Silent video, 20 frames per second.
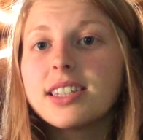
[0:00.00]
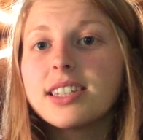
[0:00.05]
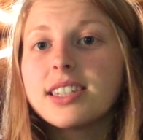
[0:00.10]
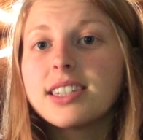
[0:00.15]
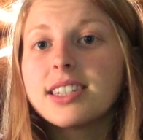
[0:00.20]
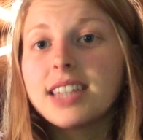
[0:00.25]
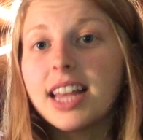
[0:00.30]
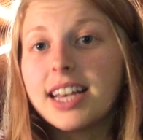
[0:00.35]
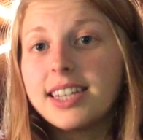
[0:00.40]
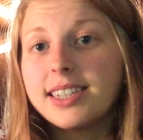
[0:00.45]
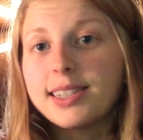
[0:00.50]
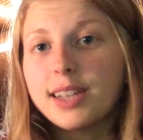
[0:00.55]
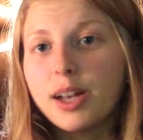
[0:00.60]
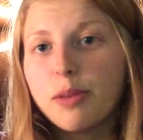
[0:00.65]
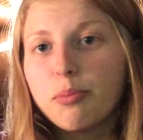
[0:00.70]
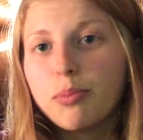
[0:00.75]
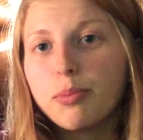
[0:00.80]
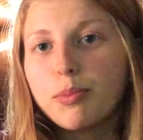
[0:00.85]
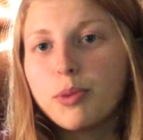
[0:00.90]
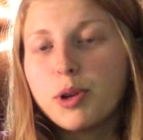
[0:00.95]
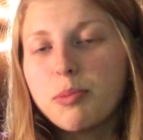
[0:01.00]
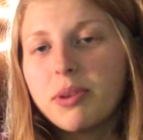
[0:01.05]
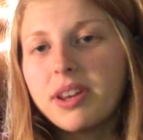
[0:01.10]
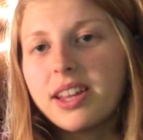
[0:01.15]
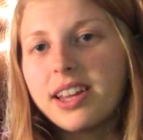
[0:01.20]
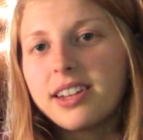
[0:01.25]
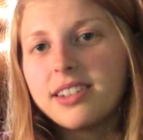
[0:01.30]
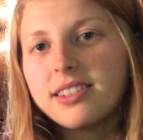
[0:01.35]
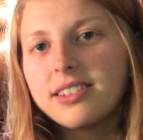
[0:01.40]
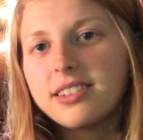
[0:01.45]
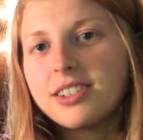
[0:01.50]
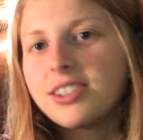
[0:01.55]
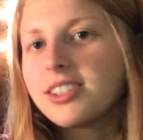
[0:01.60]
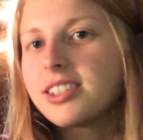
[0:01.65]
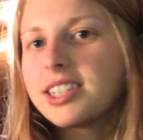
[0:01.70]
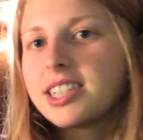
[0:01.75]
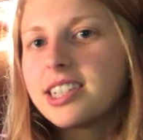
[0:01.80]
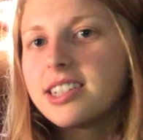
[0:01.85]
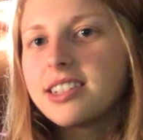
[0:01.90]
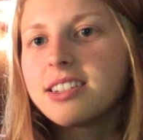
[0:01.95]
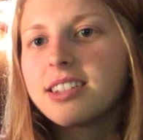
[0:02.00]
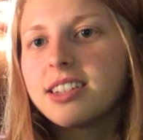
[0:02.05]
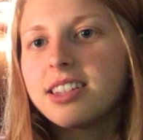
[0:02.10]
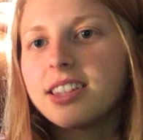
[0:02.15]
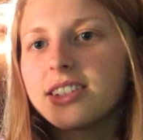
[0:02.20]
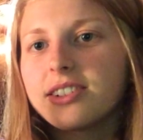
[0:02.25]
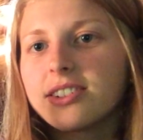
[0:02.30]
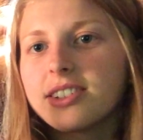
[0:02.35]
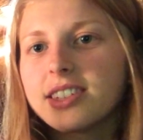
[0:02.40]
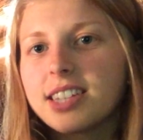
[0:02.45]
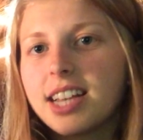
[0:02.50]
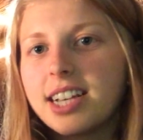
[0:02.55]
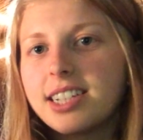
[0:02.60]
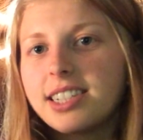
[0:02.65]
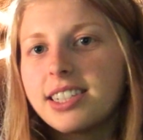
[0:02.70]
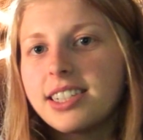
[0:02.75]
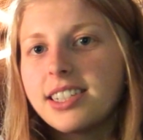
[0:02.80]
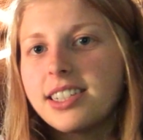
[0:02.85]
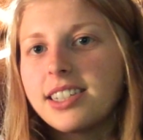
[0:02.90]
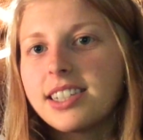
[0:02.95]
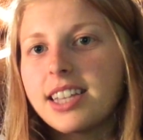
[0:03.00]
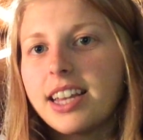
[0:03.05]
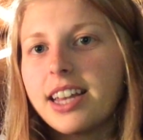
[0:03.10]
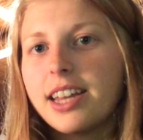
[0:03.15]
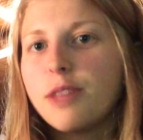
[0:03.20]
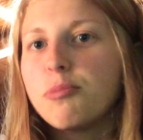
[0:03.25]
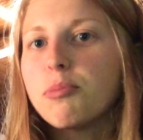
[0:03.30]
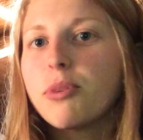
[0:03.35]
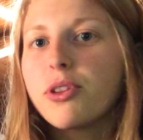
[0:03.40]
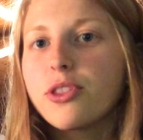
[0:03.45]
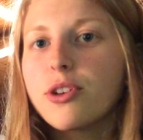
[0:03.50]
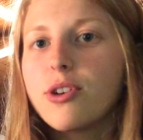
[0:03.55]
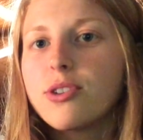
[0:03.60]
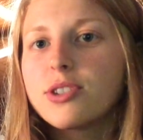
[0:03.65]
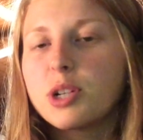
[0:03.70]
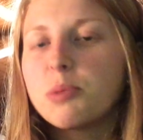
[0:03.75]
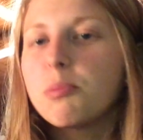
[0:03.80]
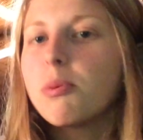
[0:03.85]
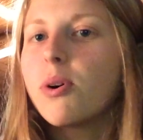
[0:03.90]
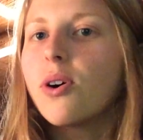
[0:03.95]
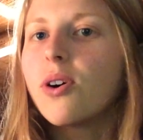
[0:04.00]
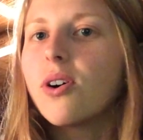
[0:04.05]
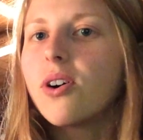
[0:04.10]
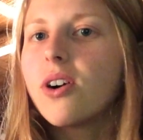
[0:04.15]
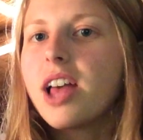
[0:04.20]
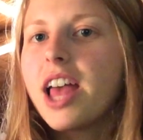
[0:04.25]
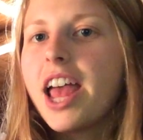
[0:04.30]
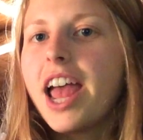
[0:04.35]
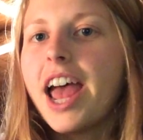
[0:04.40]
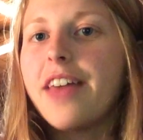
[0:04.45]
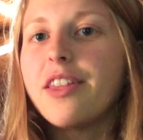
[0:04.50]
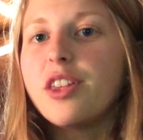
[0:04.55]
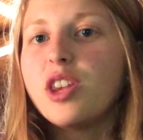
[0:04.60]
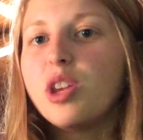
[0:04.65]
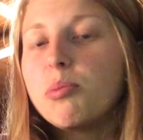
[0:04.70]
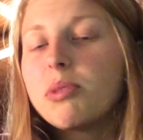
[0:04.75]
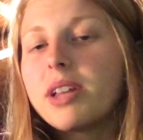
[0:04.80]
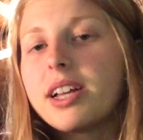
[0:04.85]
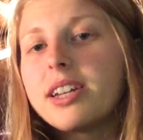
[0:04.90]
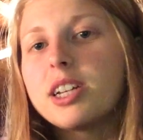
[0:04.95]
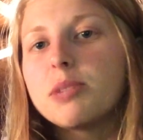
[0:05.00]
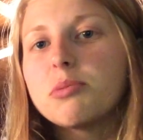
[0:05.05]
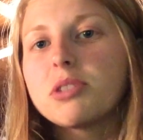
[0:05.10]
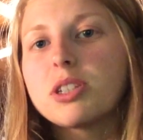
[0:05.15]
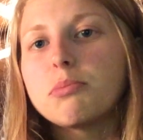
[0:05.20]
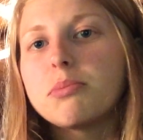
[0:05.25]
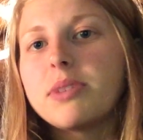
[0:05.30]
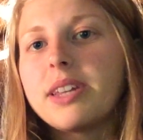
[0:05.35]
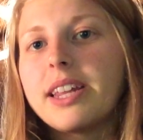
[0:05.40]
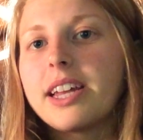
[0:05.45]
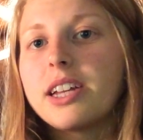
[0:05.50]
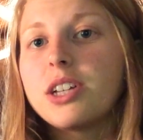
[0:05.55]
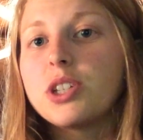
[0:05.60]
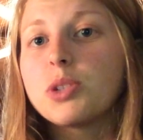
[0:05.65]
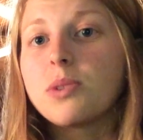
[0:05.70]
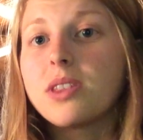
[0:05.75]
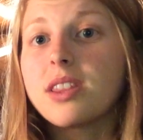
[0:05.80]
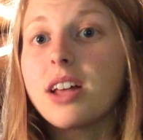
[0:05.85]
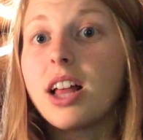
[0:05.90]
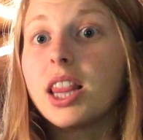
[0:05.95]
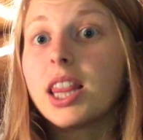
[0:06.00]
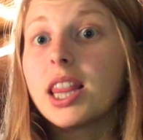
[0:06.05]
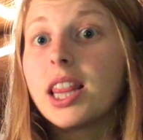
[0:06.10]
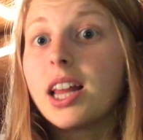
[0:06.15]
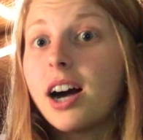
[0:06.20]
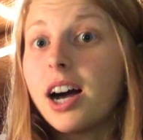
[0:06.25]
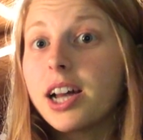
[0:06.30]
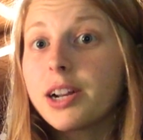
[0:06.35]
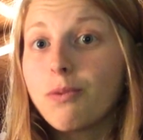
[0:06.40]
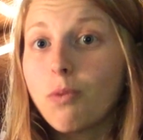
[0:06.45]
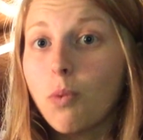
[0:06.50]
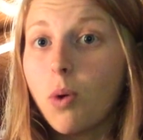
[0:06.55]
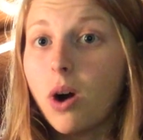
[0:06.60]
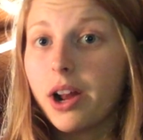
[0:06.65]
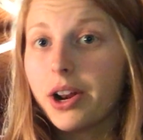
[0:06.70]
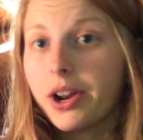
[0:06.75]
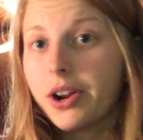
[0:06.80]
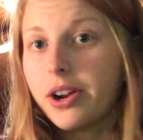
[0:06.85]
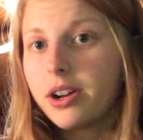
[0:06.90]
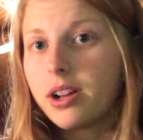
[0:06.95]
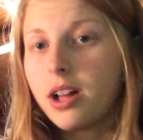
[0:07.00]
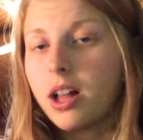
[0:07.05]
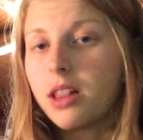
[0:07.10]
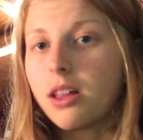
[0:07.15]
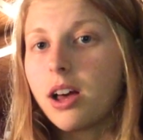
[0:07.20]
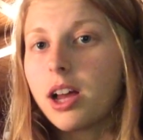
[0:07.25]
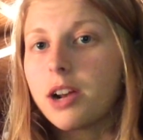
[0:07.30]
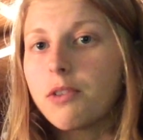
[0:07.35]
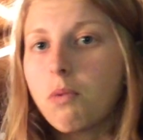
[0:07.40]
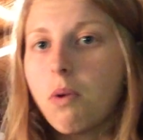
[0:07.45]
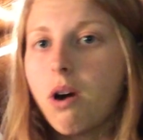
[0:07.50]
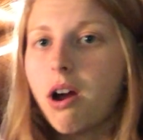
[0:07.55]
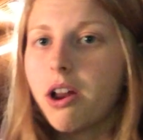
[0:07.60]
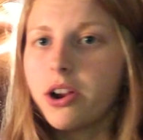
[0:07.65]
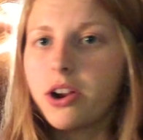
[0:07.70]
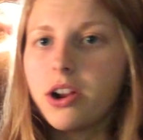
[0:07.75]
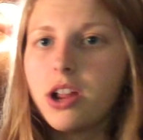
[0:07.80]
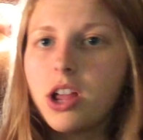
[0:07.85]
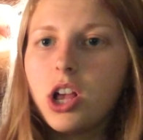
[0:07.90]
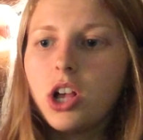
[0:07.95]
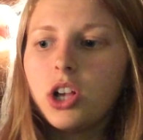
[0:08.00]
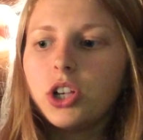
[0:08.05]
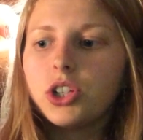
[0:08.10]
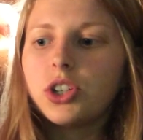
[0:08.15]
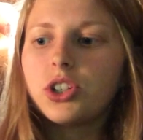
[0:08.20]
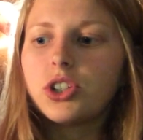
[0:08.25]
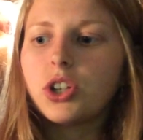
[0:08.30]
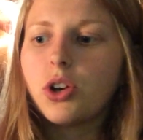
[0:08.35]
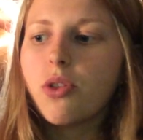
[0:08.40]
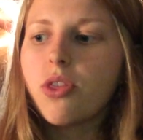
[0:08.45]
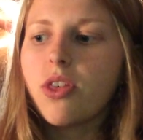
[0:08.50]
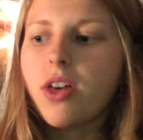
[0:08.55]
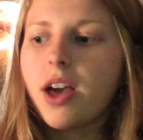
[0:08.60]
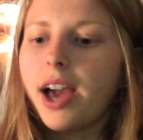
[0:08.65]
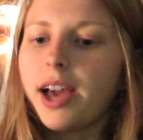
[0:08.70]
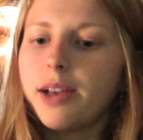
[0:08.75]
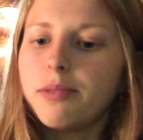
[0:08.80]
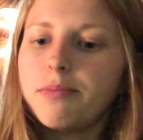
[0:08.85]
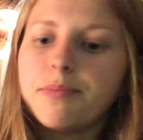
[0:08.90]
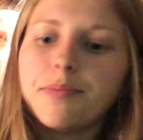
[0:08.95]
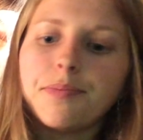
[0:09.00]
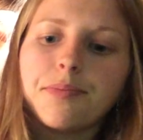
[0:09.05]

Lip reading: slice up your bananas just in little slices and put those in a bowl, and then you blend up some bananas with a lot of water, so that